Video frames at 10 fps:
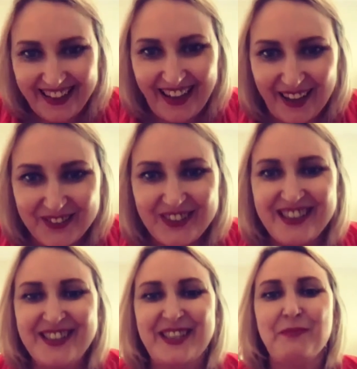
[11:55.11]
I'm going to
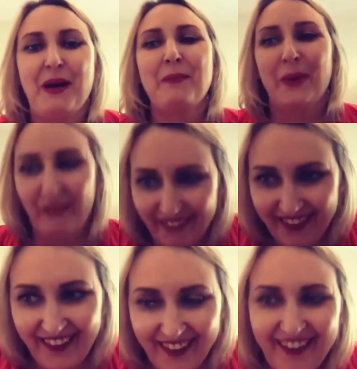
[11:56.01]
see my boy.
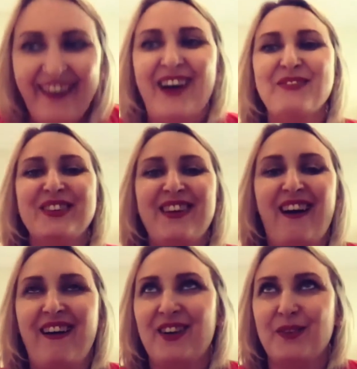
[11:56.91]
I'm going to
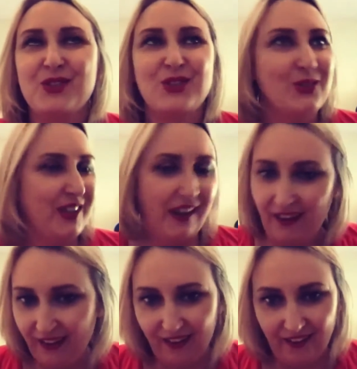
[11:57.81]
hug him so
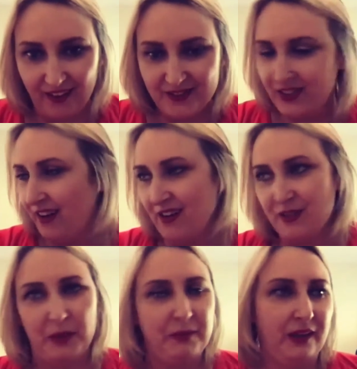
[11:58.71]
tight. I'm going to hug my
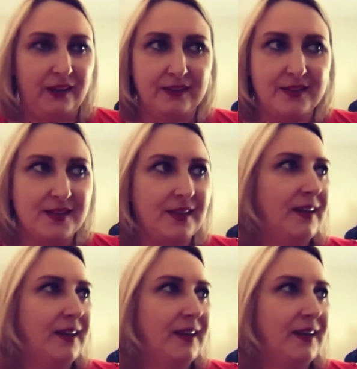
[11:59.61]
parents